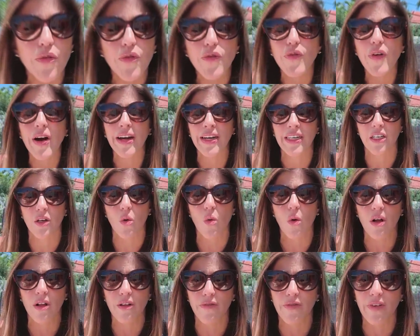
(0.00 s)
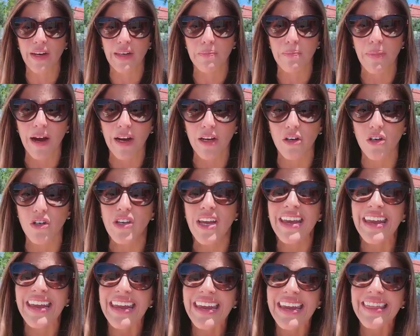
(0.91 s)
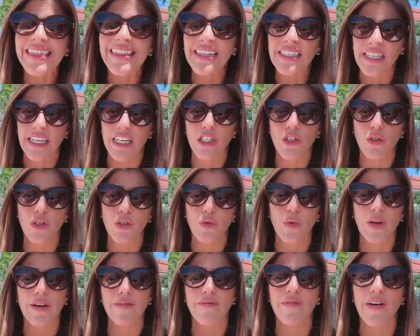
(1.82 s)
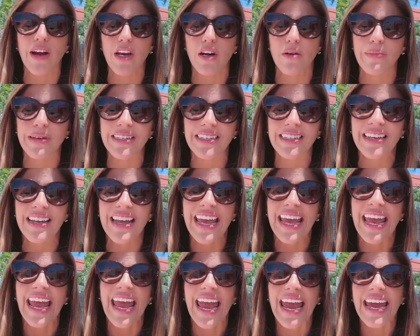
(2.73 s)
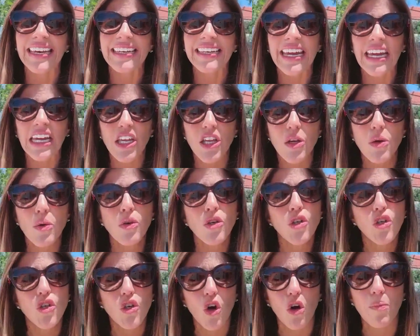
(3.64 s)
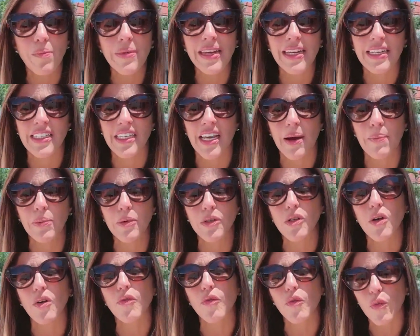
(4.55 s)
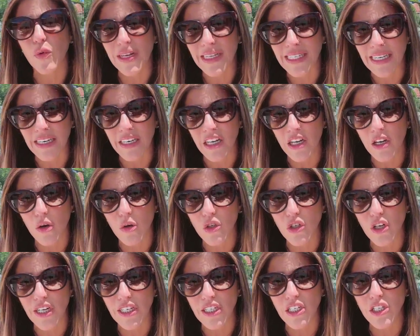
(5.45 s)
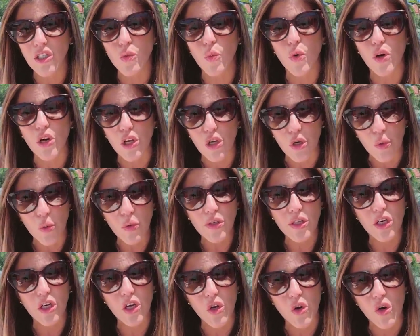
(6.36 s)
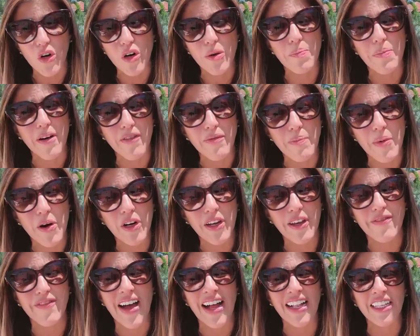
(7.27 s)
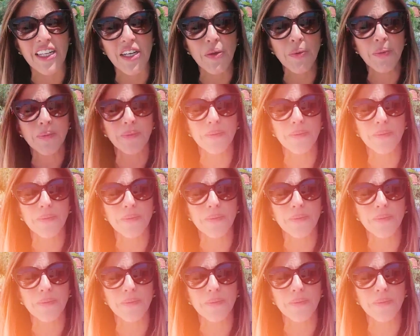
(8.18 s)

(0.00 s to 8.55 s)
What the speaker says: find qualified buyers in this interest rate environment? And can you show me examples of recent negotiations where you secured above market value?